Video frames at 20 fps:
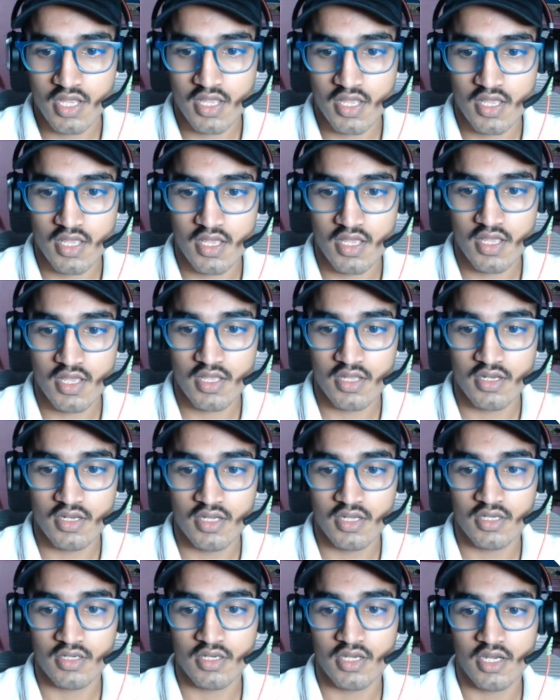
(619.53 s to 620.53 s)
And
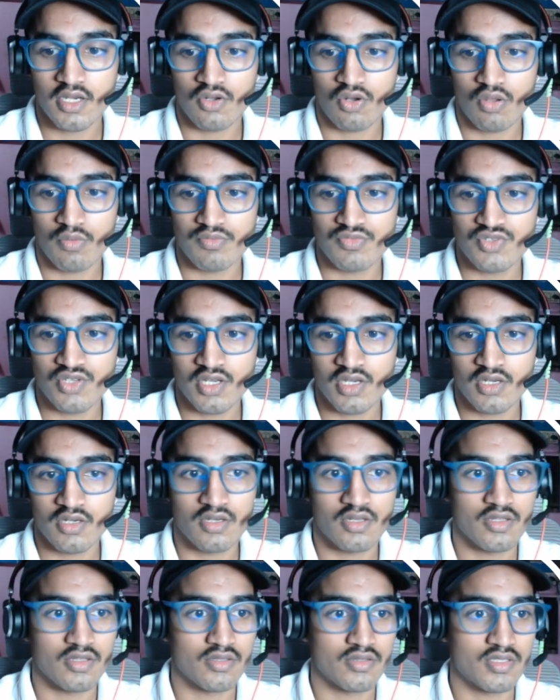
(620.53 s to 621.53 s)
in get object,
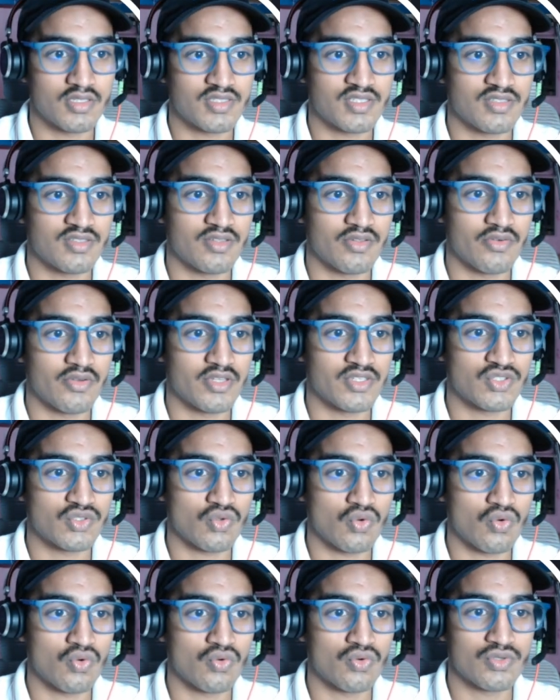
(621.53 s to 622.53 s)
this is the
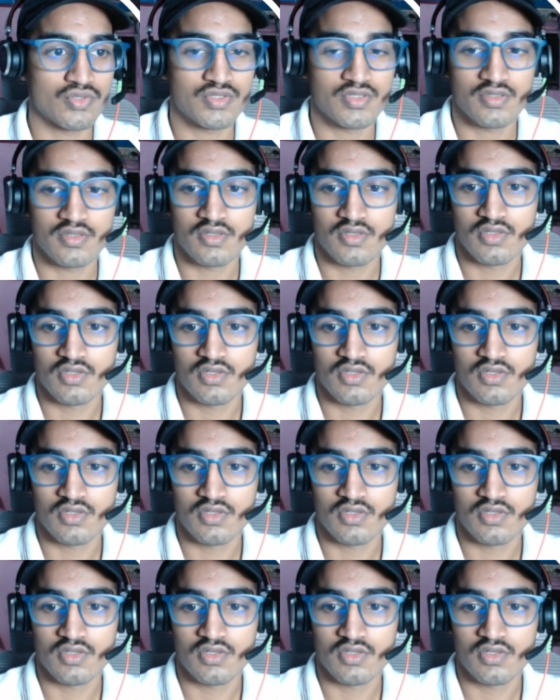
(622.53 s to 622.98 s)
resource.